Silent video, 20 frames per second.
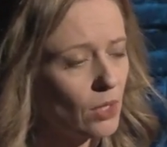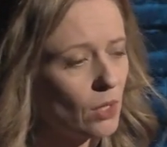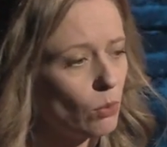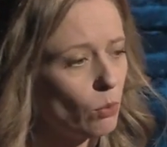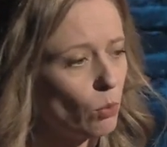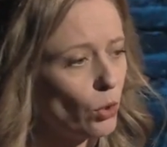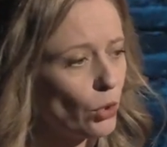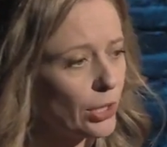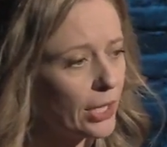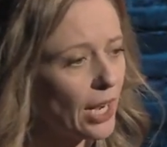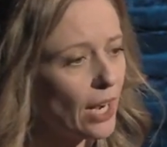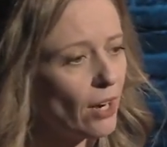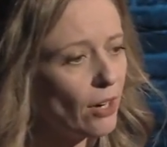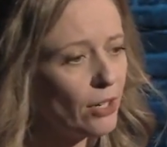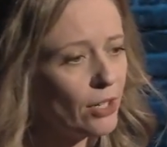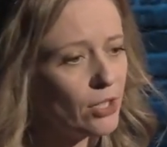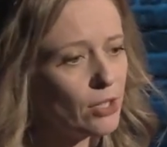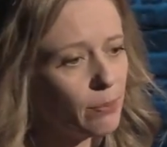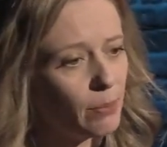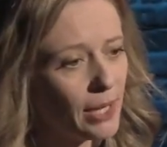were
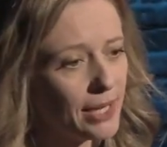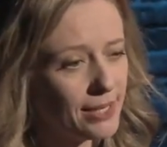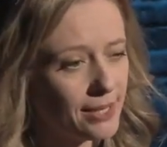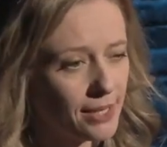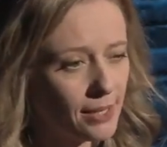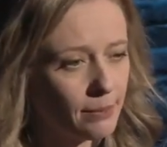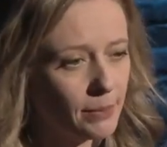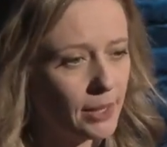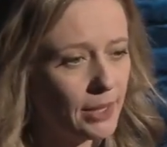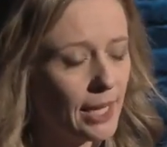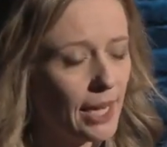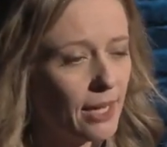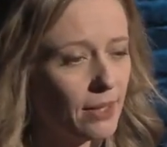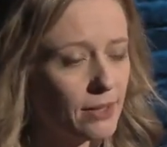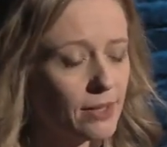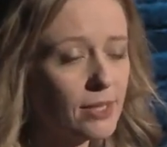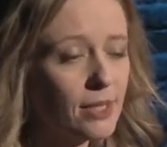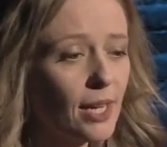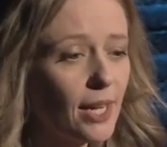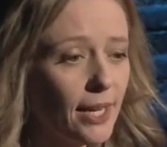encouraged by someone
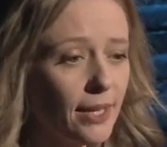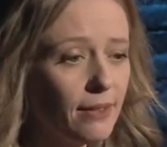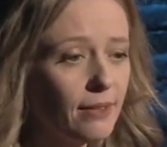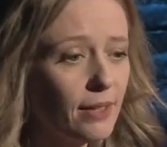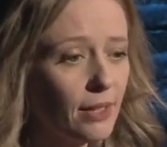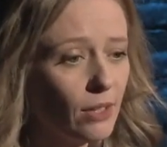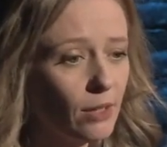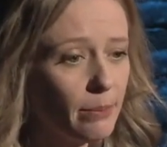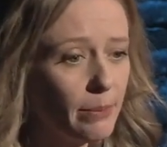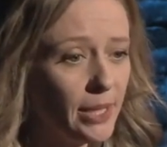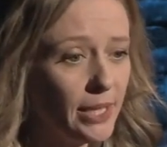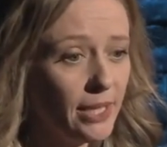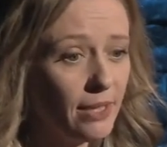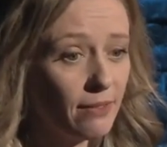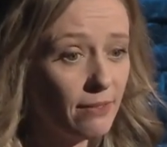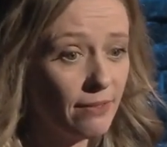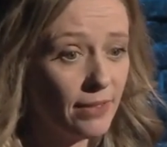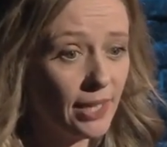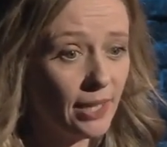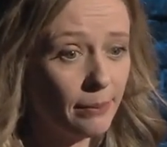outside of their
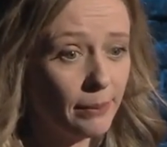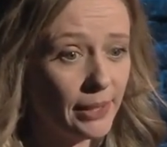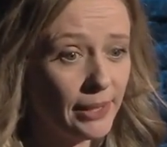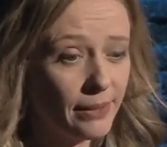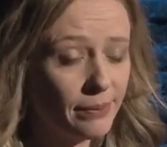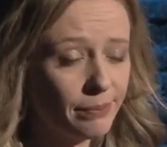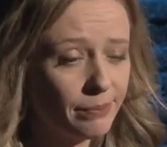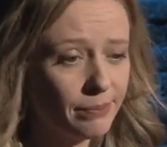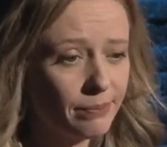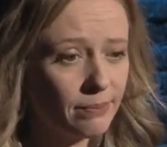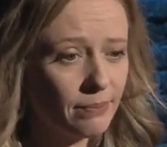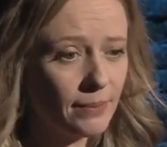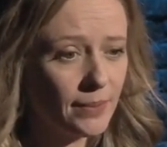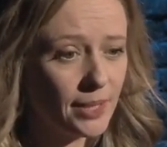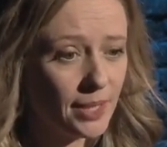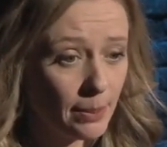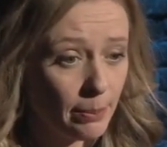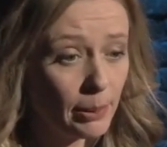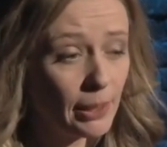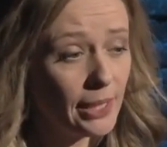immediate family,
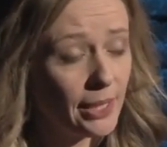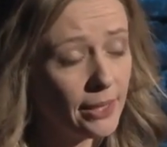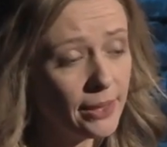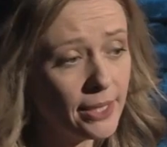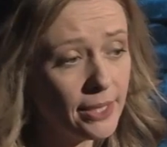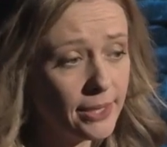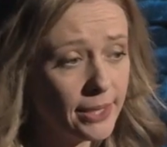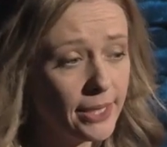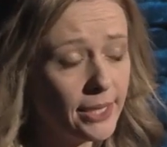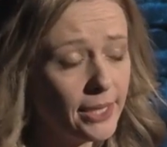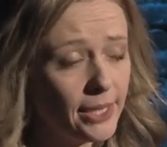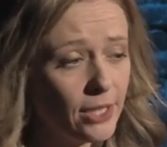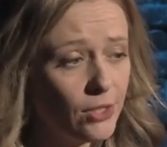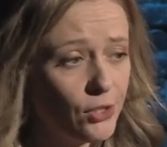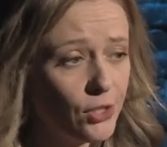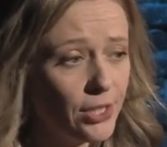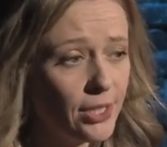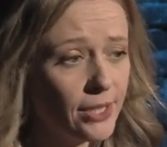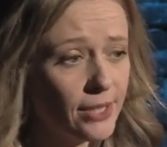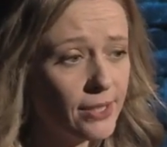typically in their
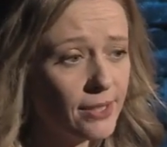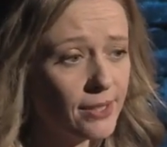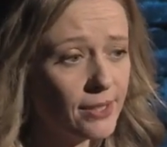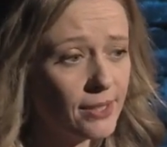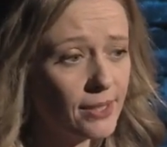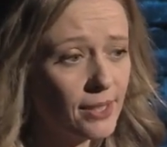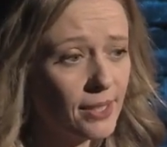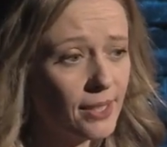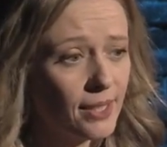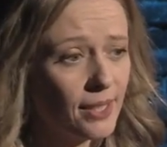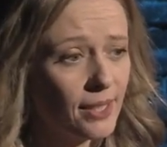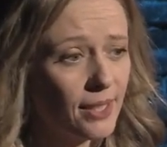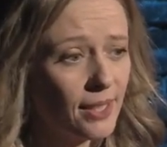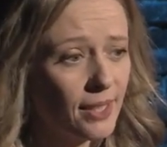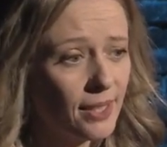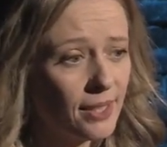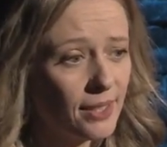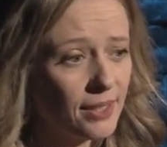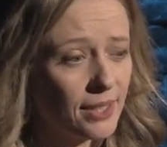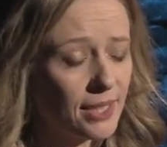teenage years,
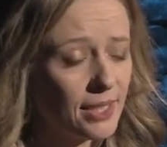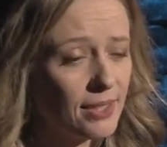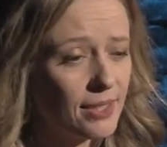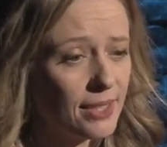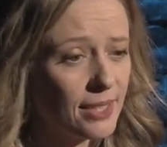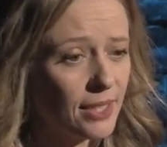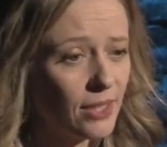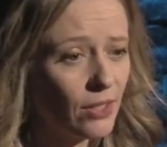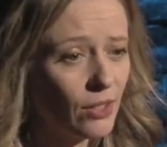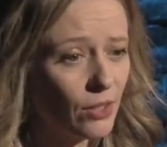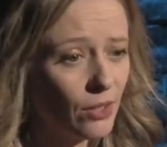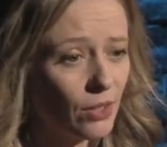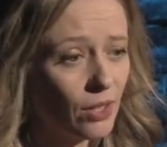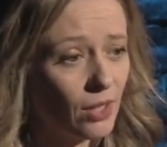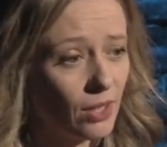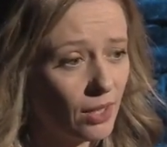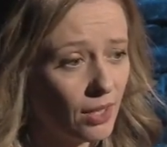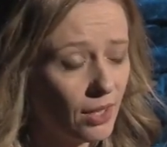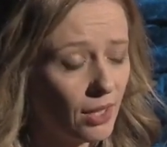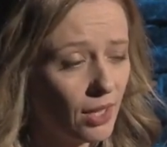to consider
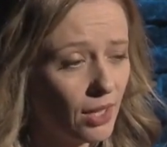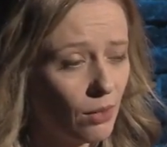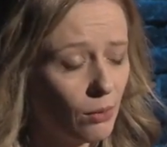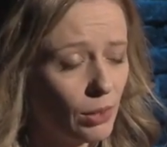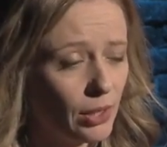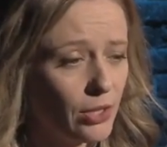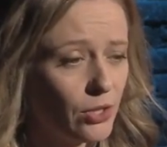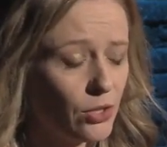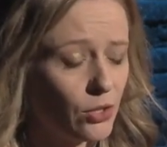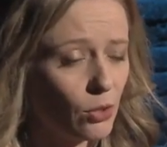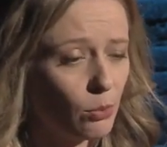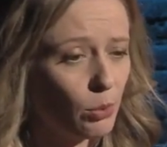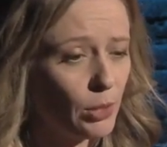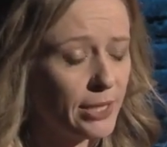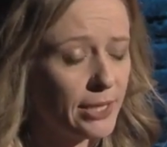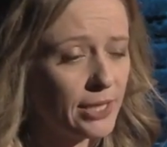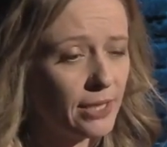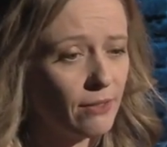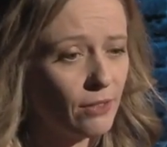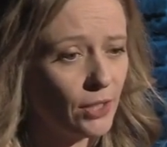a religious or
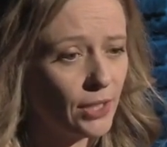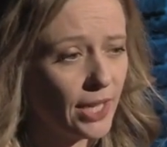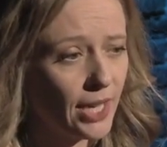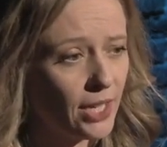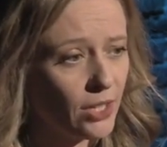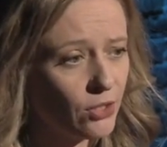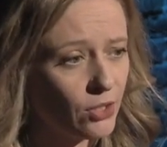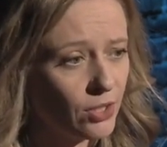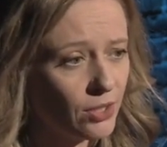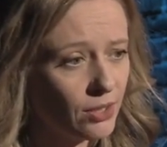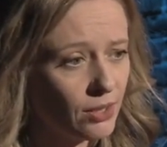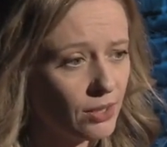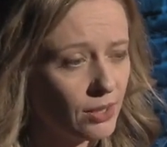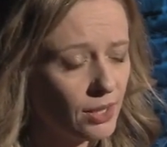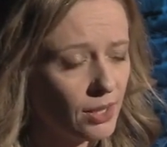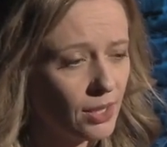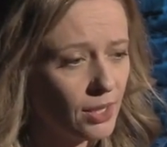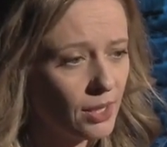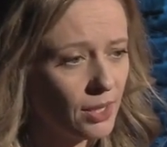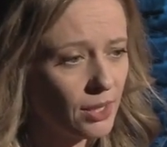priestly vocation.
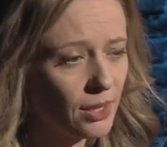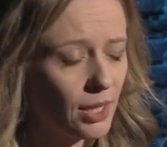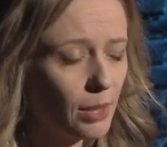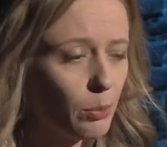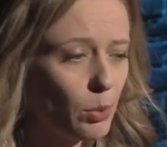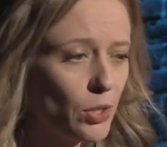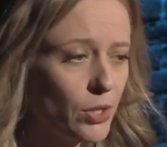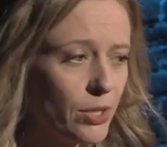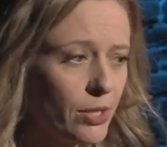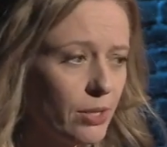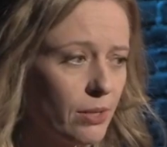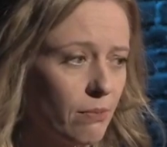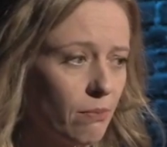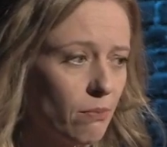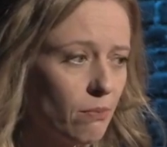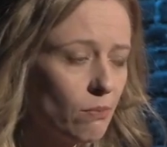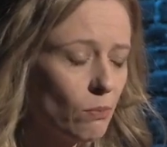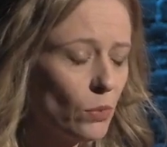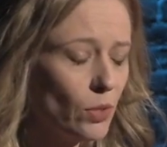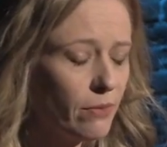That person
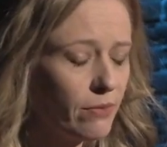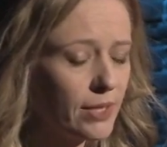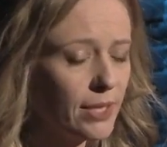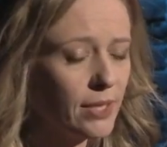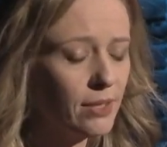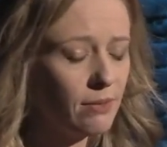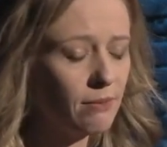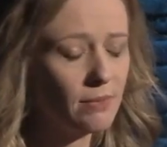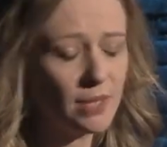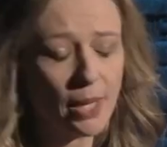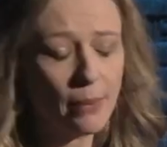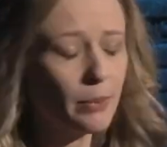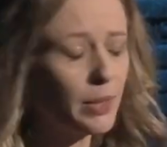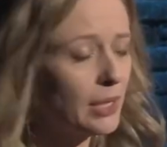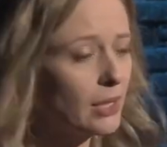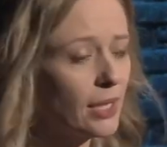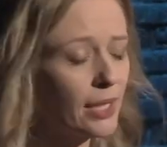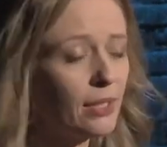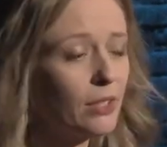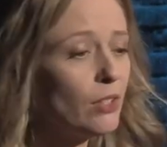would have said
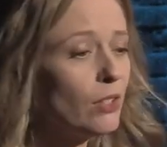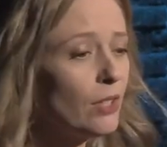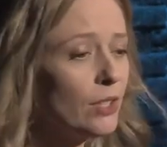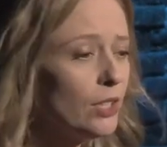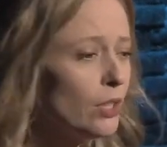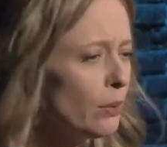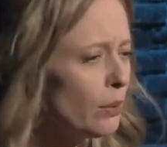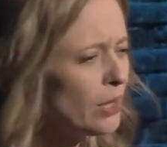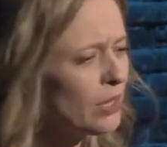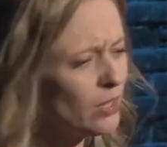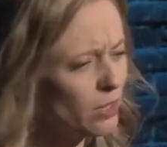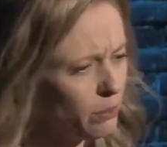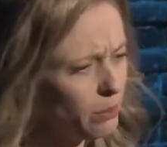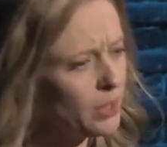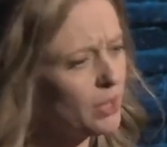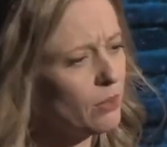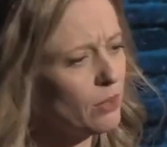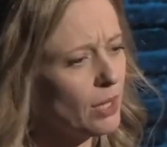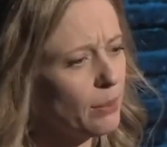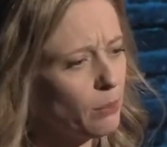something like, you know what, you'd be
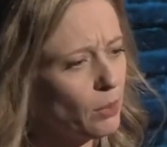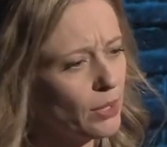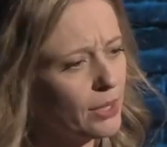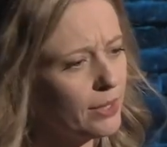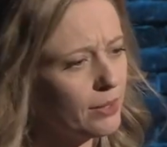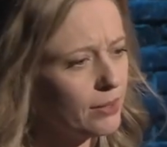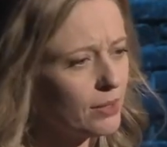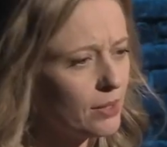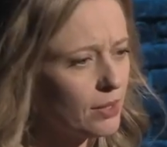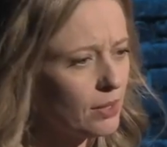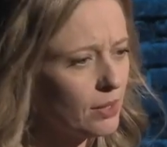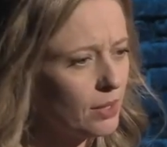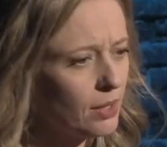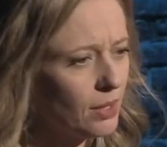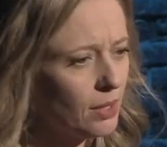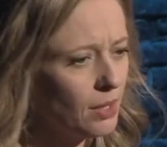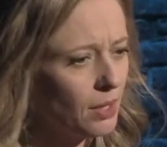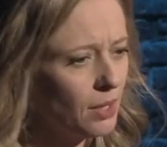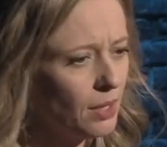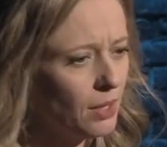a great priest.
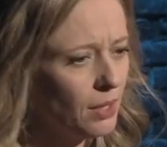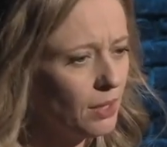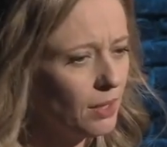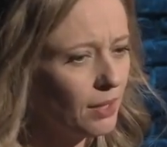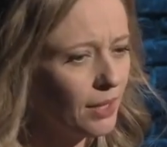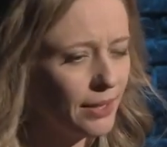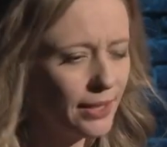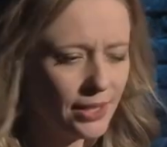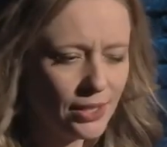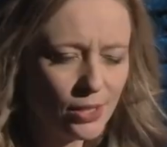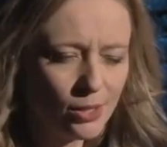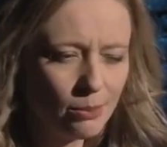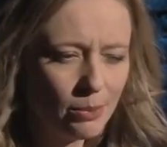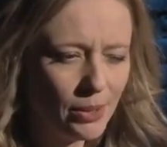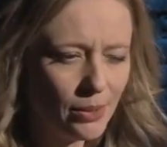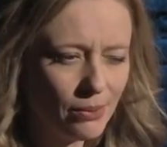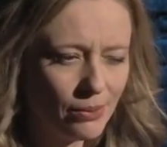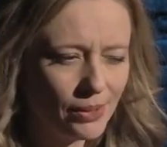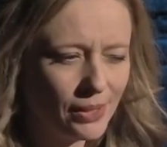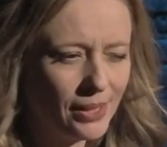I think you'd
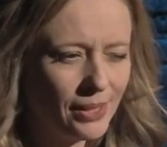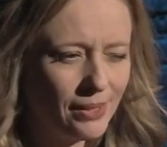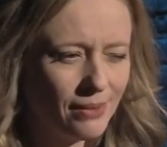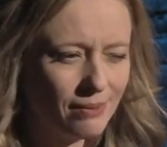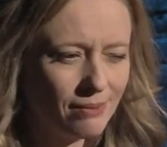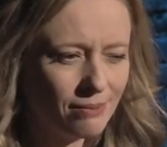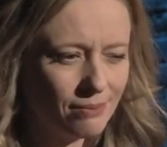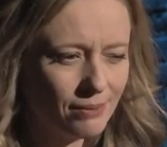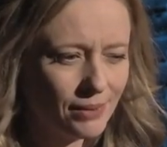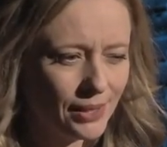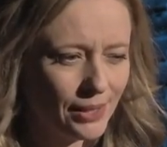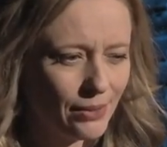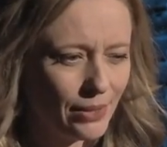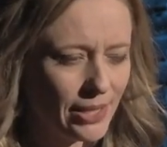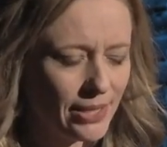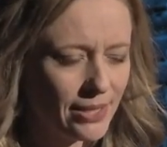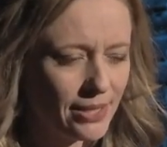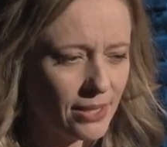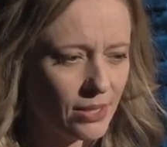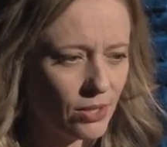be a really, really
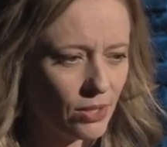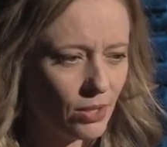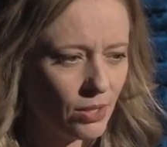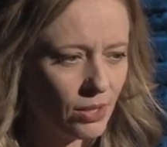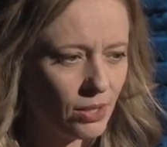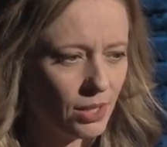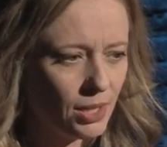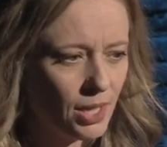great sister.